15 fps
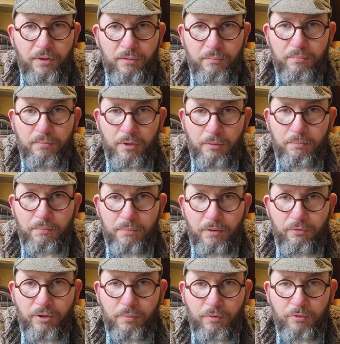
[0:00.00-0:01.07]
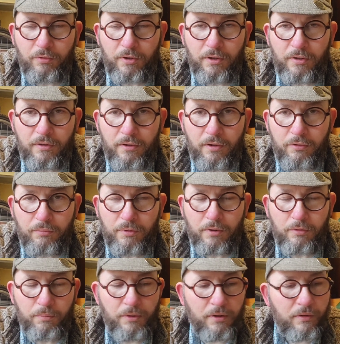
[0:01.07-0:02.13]
It might be famous for last words,
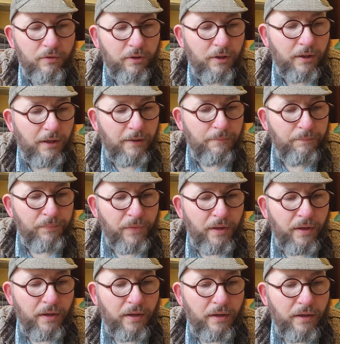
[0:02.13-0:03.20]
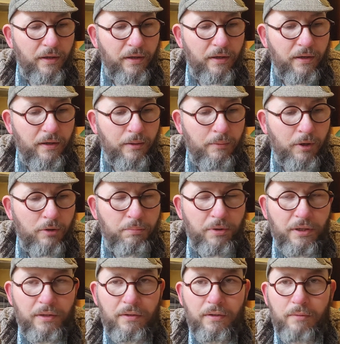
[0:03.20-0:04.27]
but I'm
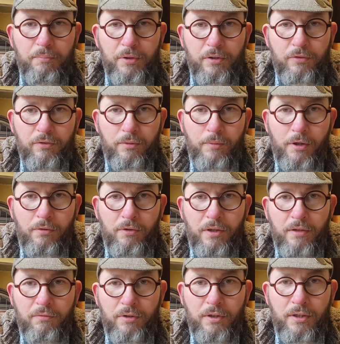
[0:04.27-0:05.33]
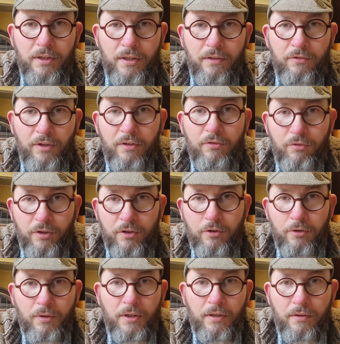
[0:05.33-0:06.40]
hoping that because I'm only really essentially
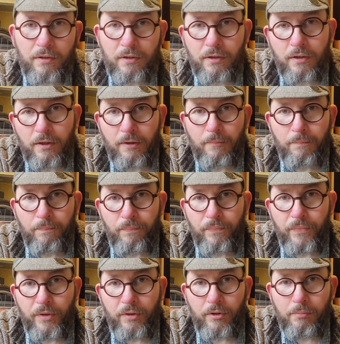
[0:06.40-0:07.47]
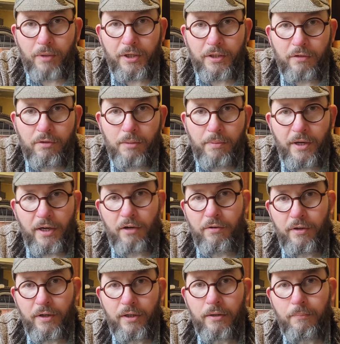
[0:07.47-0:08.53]
doing the main grip
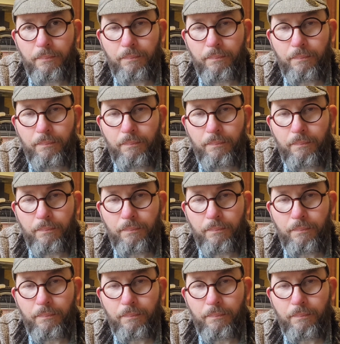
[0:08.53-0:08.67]
area